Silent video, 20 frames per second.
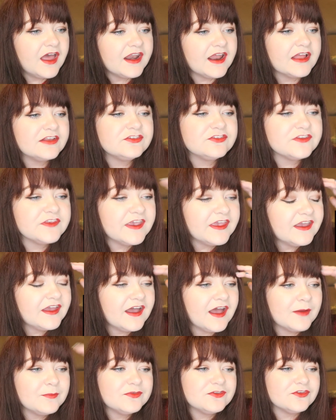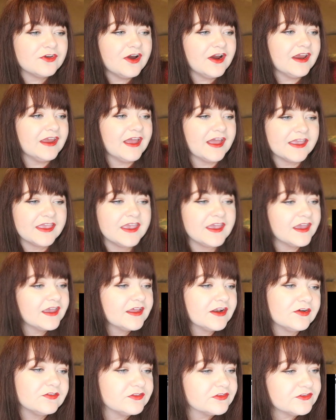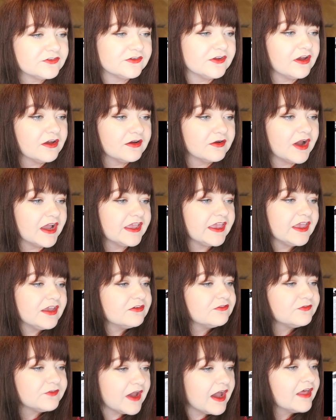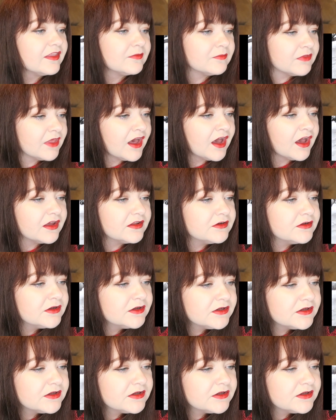good. I just can't, I'm sorry, I can't get over the snow. I can't fathom that.